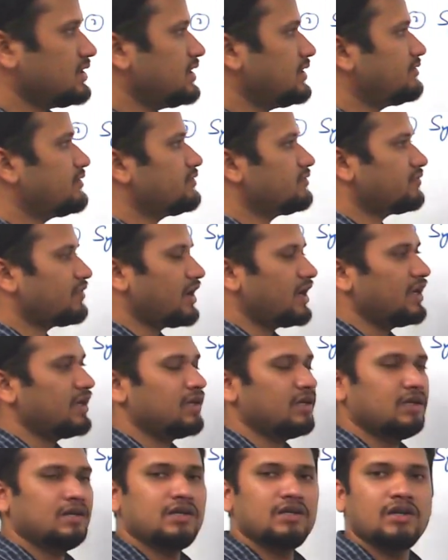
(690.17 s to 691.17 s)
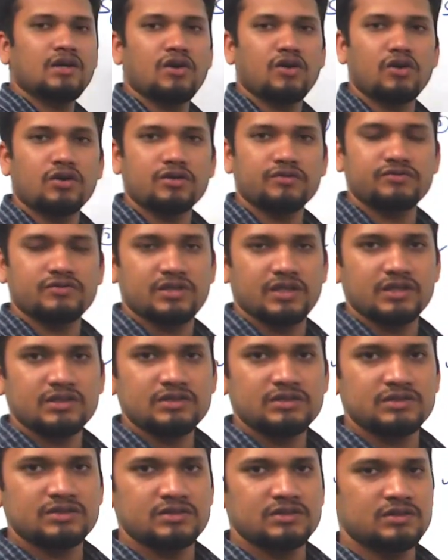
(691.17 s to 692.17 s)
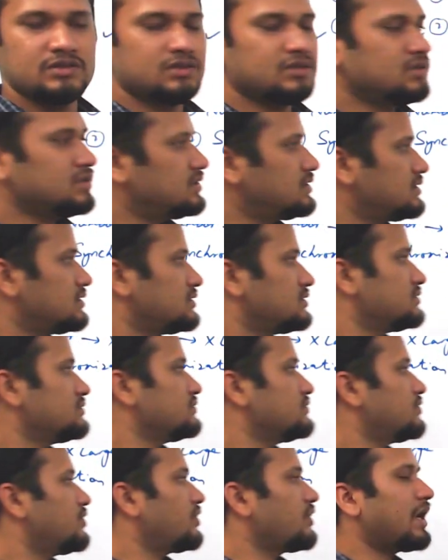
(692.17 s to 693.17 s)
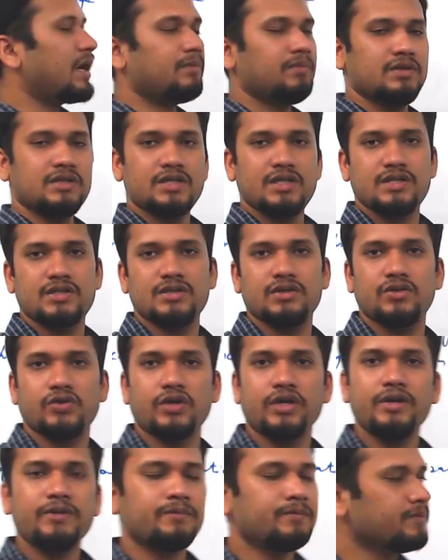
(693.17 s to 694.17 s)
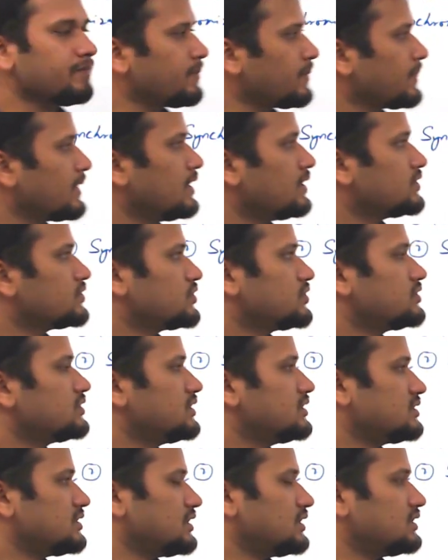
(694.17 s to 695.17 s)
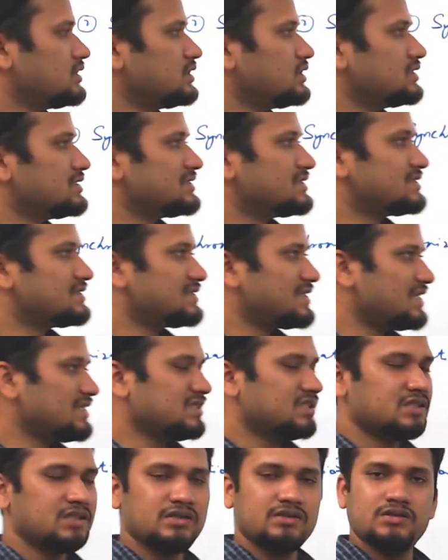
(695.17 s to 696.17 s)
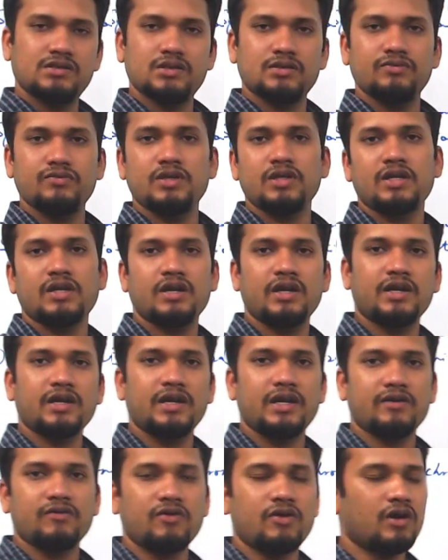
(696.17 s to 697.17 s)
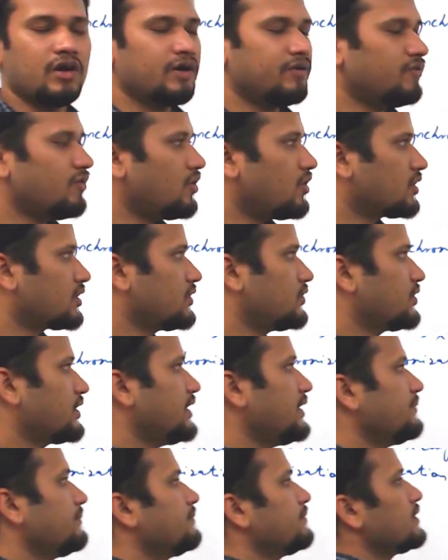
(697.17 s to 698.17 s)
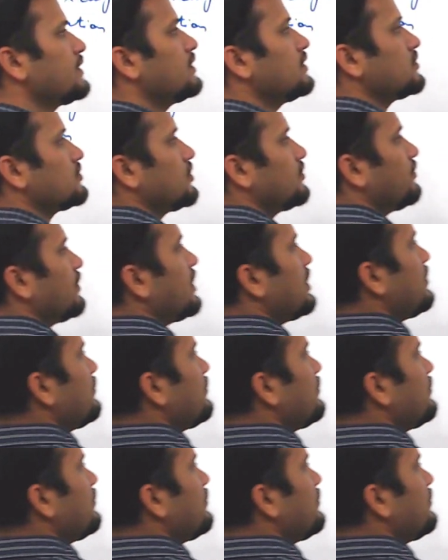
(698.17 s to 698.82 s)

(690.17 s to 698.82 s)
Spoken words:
even file a lot of things for your application. Okay, so this such system will create an evoke. Okay, so when